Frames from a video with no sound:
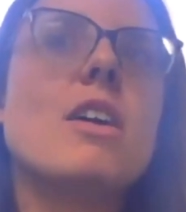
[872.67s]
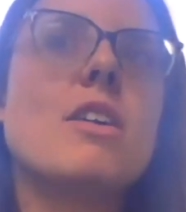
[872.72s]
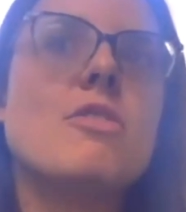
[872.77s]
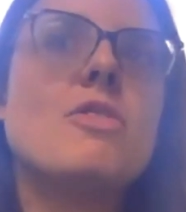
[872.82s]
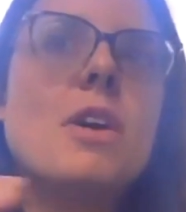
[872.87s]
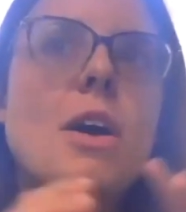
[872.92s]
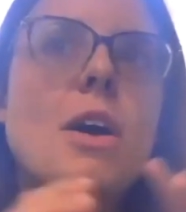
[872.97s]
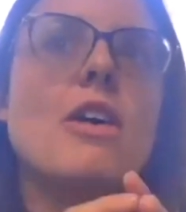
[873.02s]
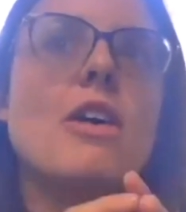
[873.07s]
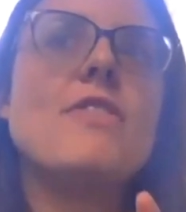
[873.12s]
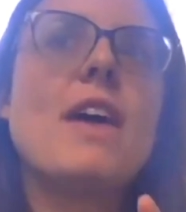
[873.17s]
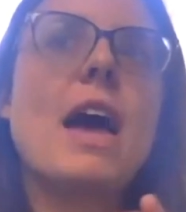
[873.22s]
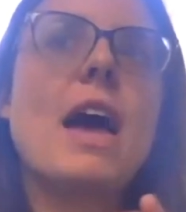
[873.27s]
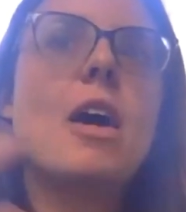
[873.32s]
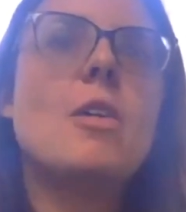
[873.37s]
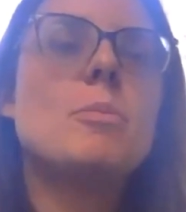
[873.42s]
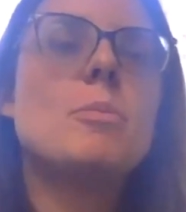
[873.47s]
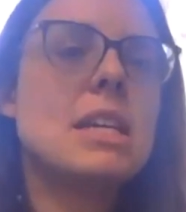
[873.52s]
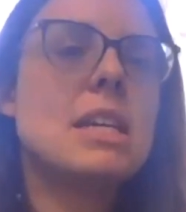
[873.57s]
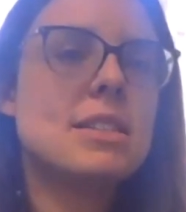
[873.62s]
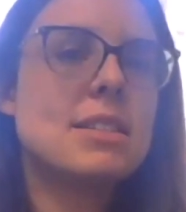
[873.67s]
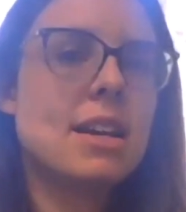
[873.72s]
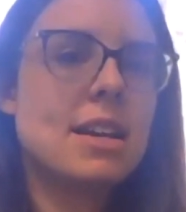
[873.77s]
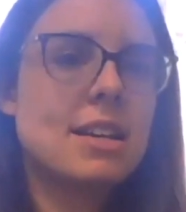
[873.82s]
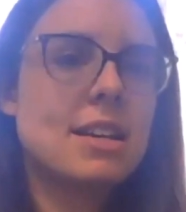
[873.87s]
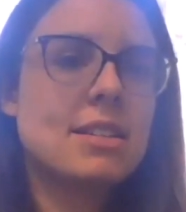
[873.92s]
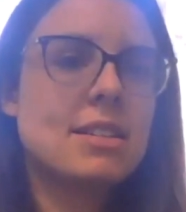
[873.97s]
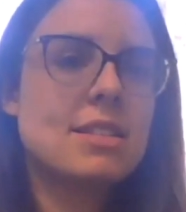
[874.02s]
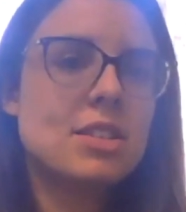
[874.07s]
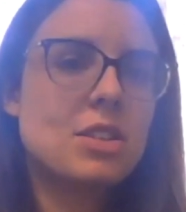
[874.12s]
of how many
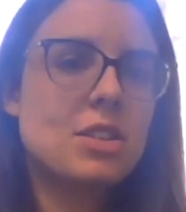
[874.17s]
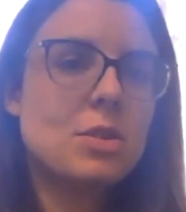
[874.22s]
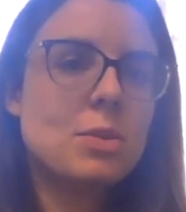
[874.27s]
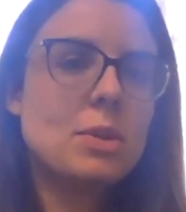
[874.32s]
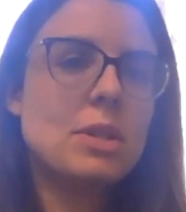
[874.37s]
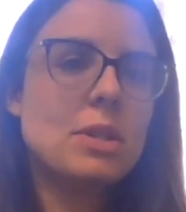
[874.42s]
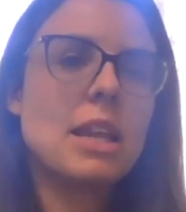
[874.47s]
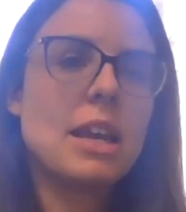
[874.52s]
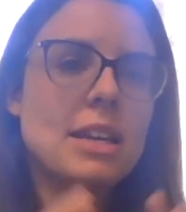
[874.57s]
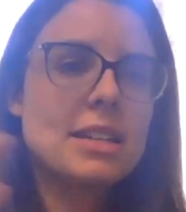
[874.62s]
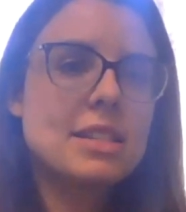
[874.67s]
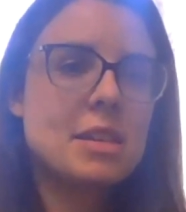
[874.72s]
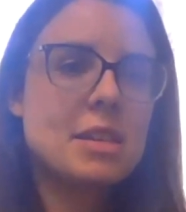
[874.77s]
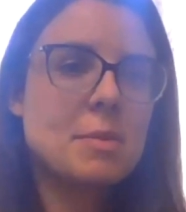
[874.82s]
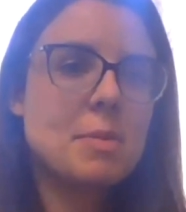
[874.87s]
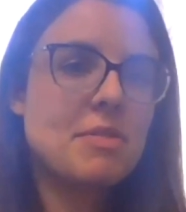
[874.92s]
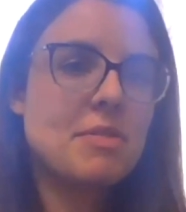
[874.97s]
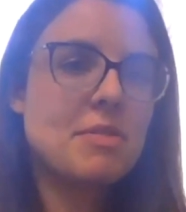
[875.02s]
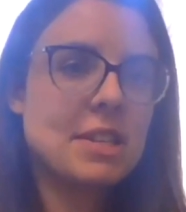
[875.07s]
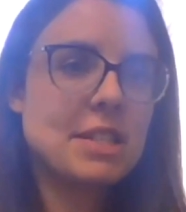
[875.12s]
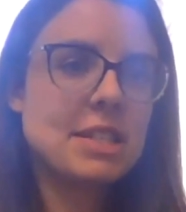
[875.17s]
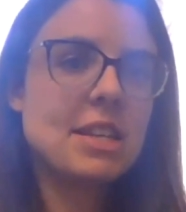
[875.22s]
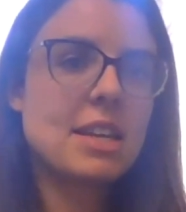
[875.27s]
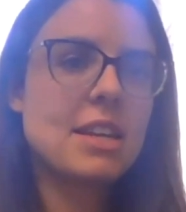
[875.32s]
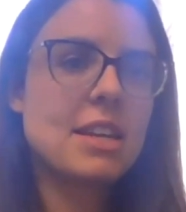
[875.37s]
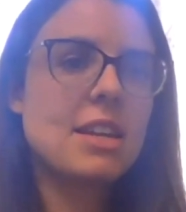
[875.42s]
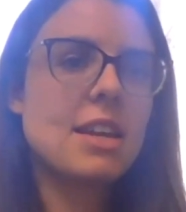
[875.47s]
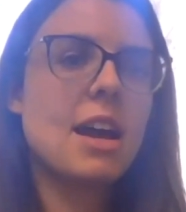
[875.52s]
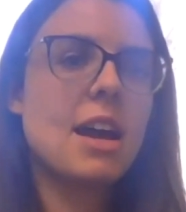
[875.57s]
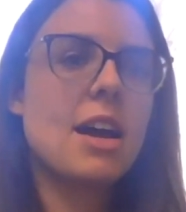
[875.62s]
sites you would like to be
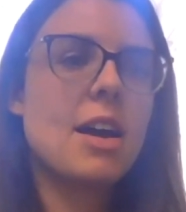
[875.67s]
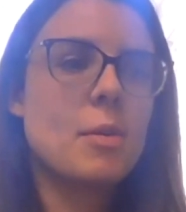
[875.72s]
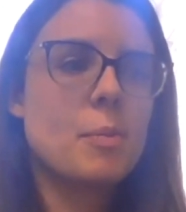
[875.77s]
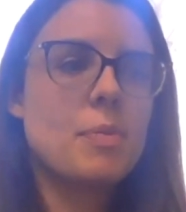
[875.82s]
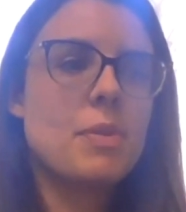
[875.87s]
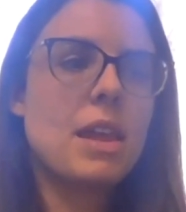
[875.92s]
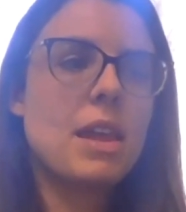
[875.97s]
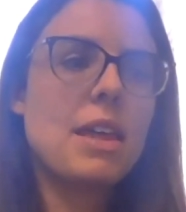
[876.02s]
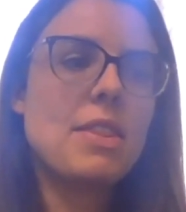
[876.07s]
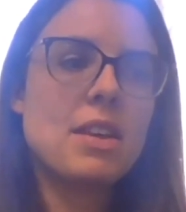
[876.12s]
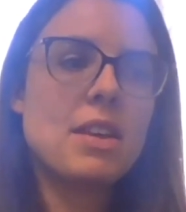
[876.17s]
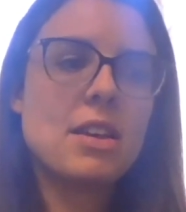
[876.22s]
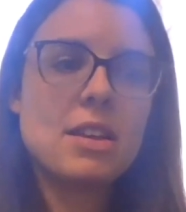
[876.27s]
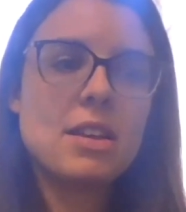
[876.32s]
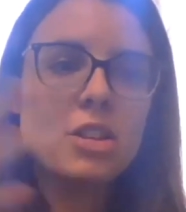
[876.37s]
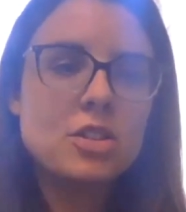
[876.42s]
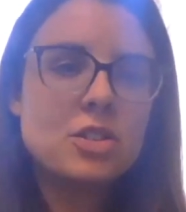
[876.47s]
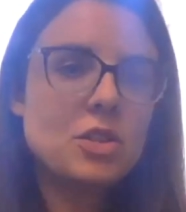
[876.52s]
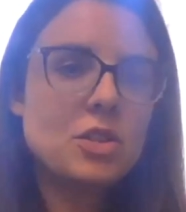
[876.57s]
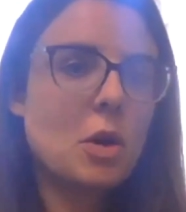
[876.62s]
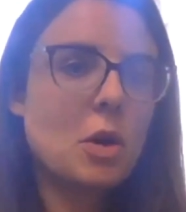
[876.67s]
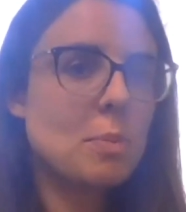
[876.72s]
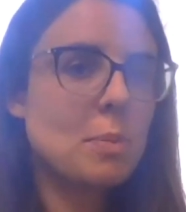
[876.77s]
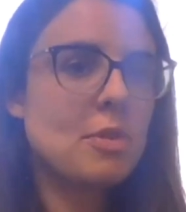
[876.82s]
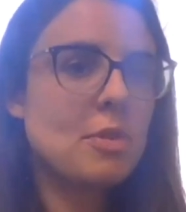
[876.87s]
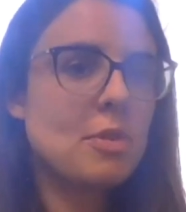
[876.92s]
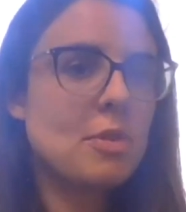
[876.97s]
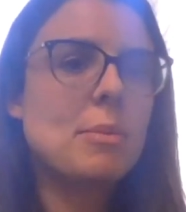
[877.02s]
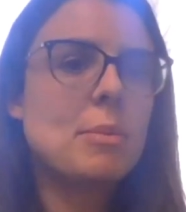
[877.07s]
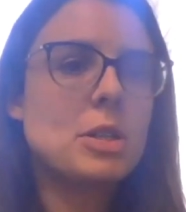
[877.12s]
visited, and the scope
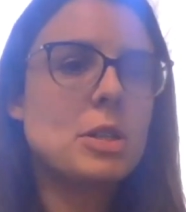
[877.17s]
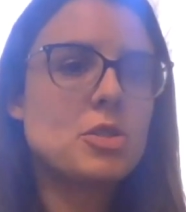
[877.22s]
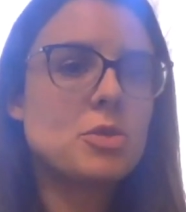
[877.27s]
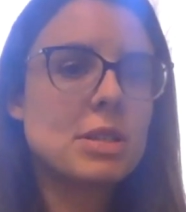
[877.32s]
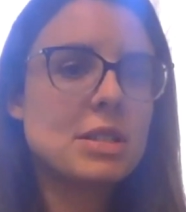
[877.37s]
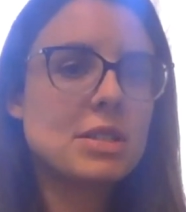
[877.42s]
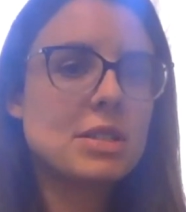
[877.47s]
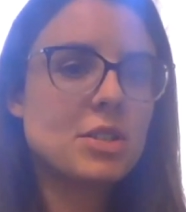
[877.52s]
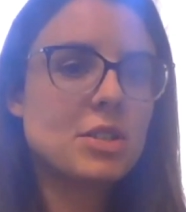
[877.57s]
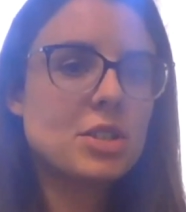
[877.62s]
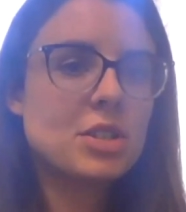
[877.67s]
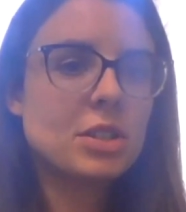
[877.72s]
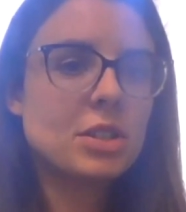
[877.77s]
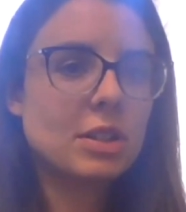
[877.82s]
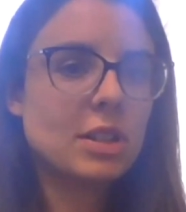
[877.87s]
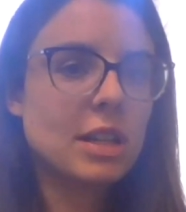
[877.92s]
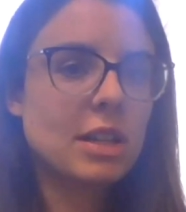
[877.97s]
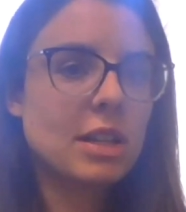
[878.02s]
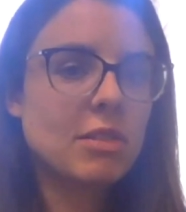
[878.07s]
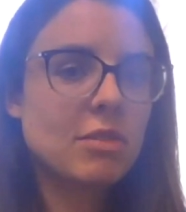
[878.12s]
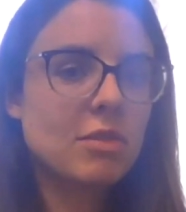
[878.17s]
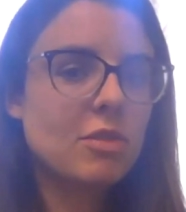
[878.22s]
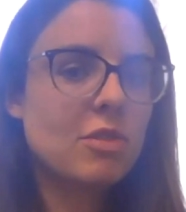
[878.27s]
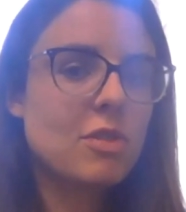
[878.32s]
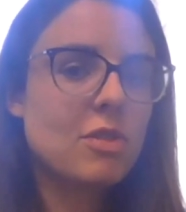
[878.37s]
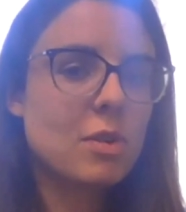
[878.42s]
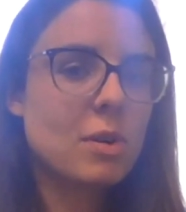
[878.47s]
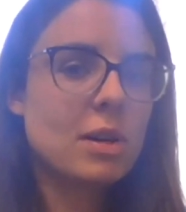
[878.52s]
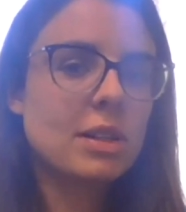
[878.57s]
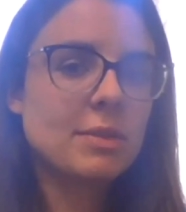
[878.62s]
of how much research you're looking
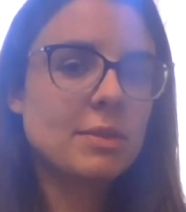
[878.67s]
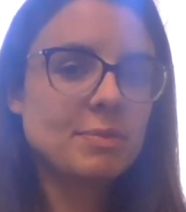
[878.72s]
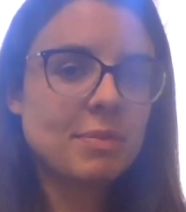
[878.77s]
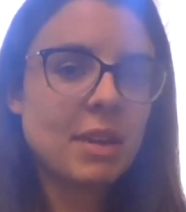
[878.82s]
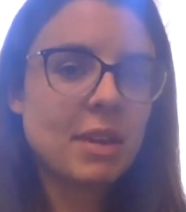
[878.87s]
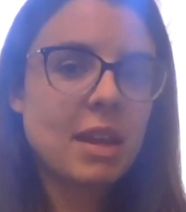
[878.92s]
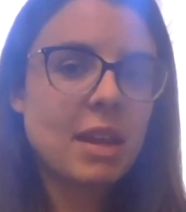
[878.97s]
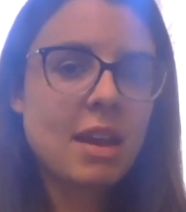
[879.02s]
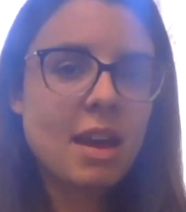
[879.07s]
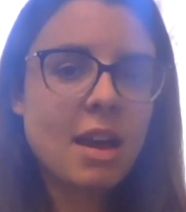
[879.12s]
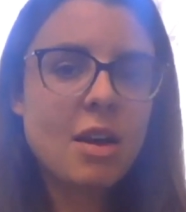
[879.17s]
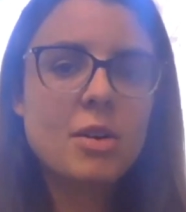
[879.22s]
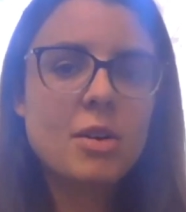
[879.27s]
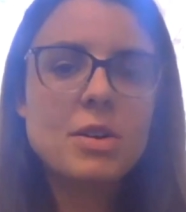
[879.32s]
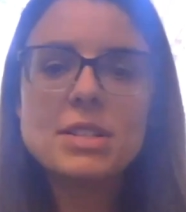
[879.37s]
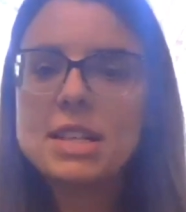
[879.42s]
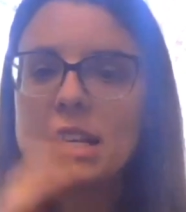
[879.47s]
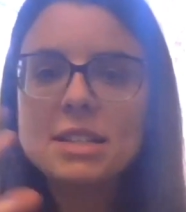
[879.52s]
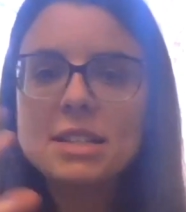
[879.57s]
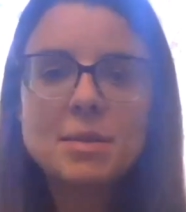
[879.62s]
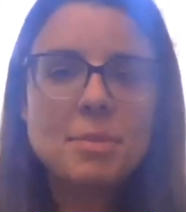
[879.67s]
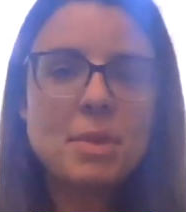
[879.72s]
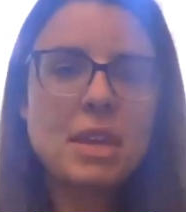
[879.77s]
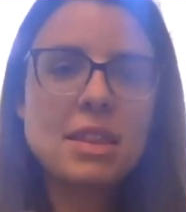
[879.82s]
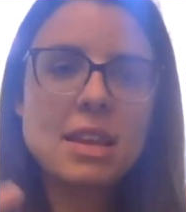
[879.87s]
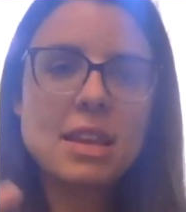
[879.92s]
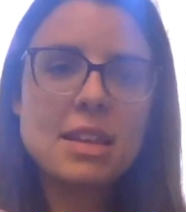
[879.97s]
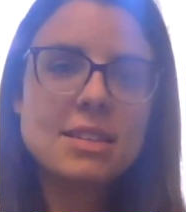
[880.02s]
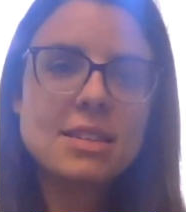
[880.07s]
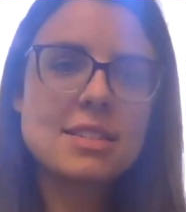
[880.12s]
for? Or is that something
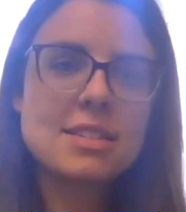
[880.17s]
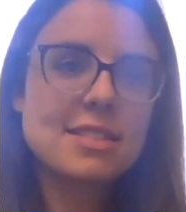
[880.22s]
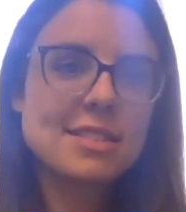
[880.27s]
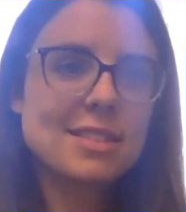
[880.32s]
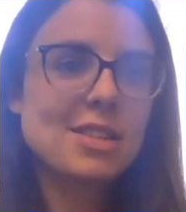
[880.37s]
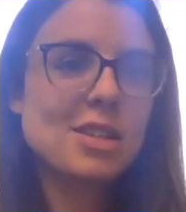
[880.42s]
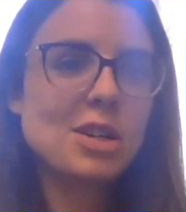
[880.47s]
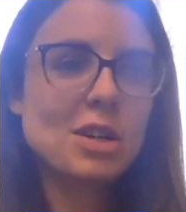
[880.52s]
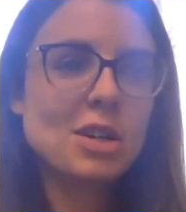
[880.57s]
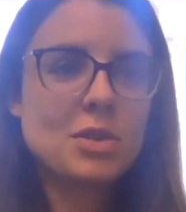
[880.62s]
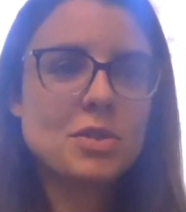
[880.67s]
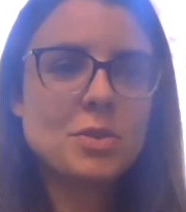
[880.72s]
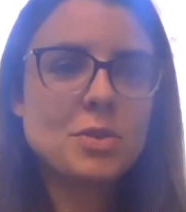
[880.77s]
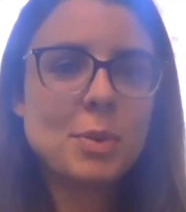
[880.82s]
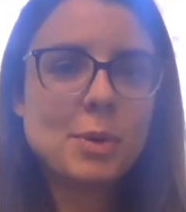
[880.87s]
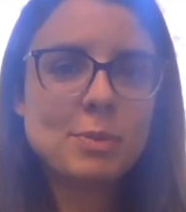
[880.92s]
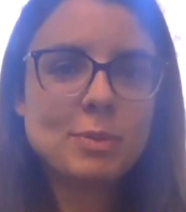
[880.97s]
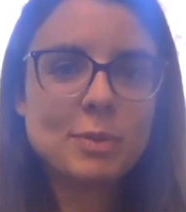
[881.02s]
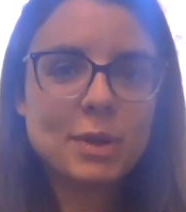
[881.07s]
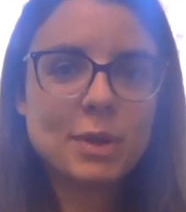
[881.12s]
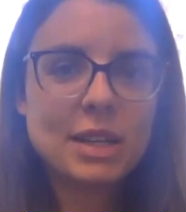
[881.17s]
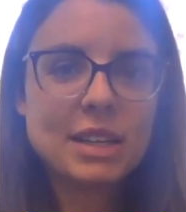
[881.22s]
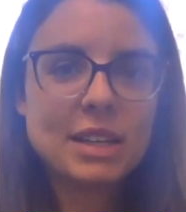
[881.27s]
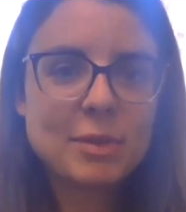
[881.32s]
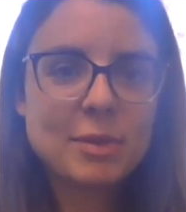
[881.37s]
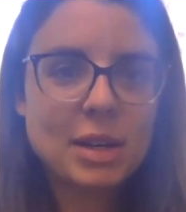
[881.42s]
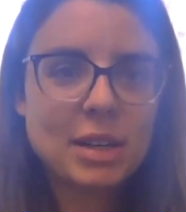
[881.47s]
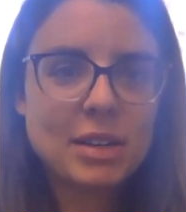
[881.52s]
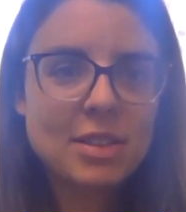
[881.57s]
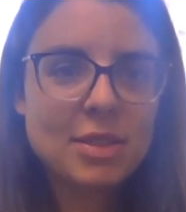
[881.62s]
that's negotiable, we
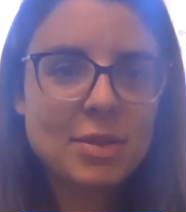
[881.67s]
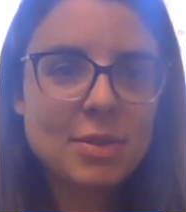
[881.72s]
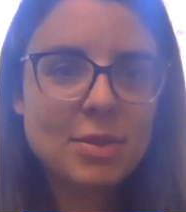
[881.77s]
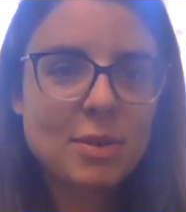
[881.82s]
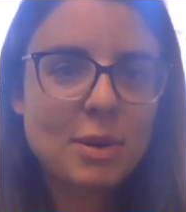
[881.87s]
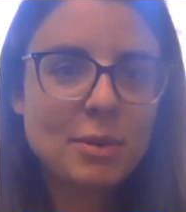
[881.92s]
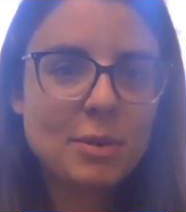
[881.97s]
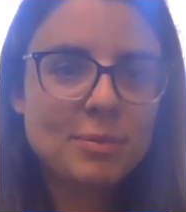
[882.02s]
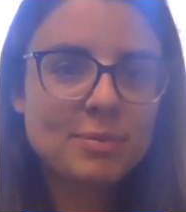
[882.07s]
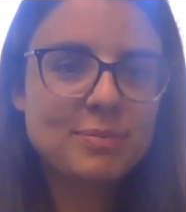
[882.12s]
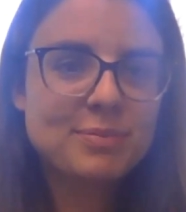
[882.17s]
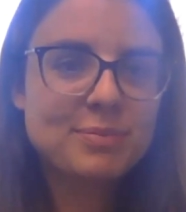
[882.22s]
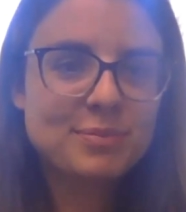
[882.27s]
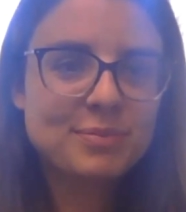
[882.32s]
can work through?